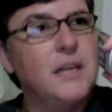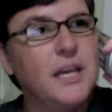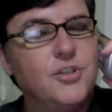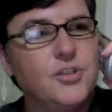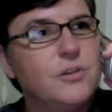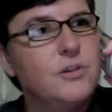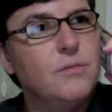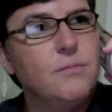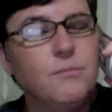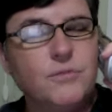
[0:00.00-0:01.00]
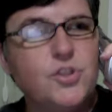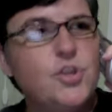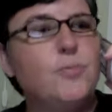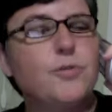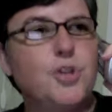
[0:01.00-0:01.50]
it's
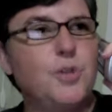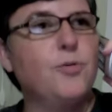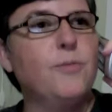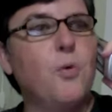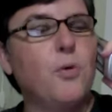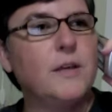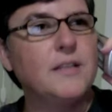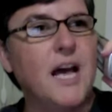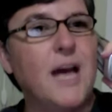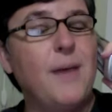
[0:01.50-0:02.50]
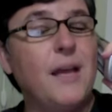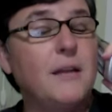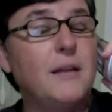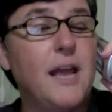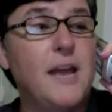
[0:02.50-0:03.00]
super, super important time,
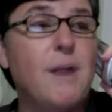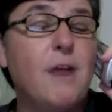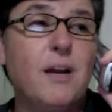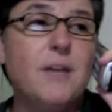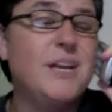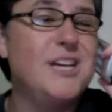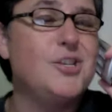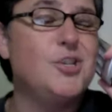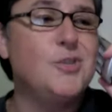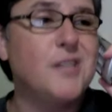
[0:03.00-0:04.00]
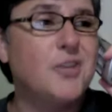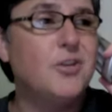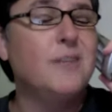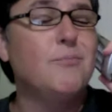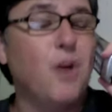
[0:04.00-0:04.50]
and in my recommendations, you schedule
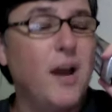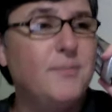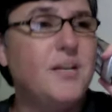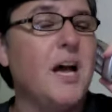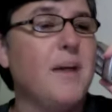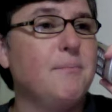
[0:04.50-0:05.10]
it in prime time,